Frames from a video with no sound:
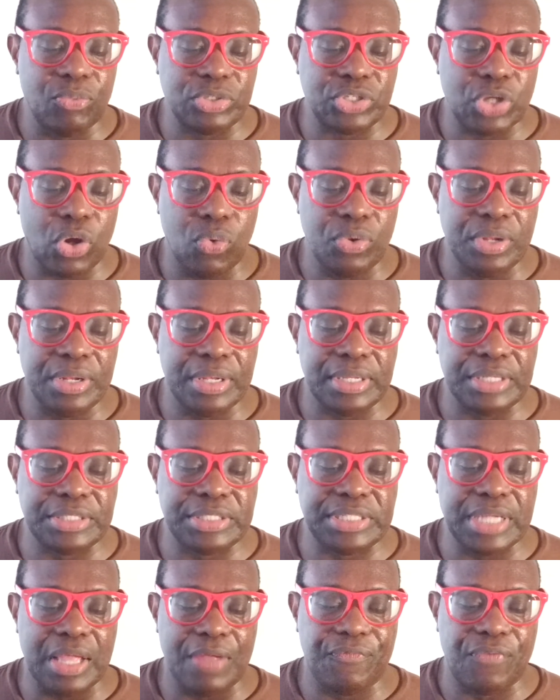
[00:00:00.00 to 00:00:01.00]
was holding his
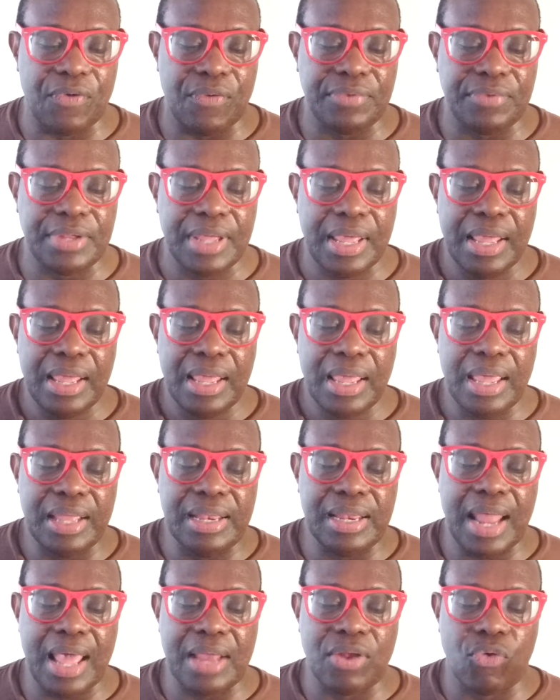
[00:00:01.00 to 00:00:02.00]
cell phone
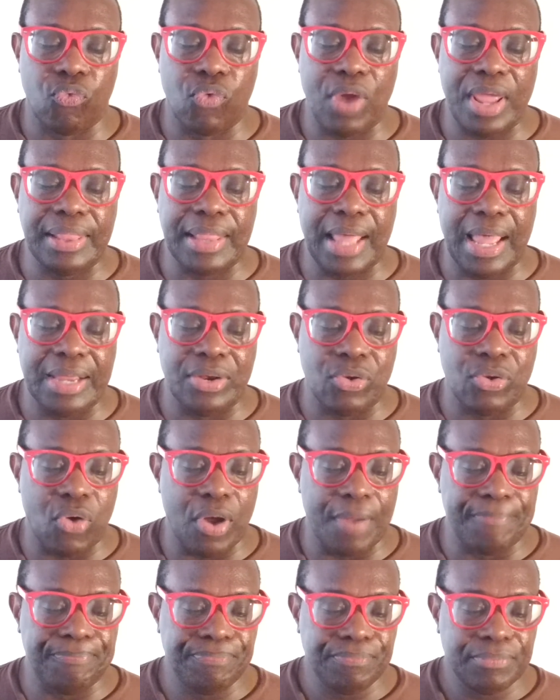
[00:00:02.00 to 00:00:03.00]
and it had a red light
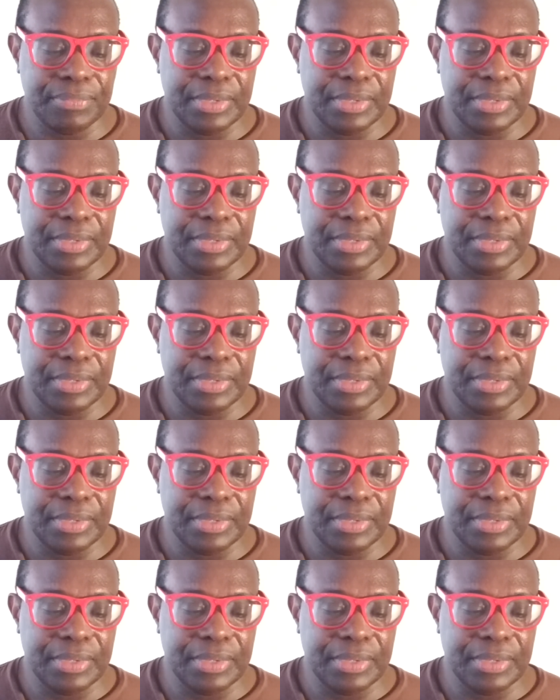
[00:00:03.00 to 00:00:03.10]
on.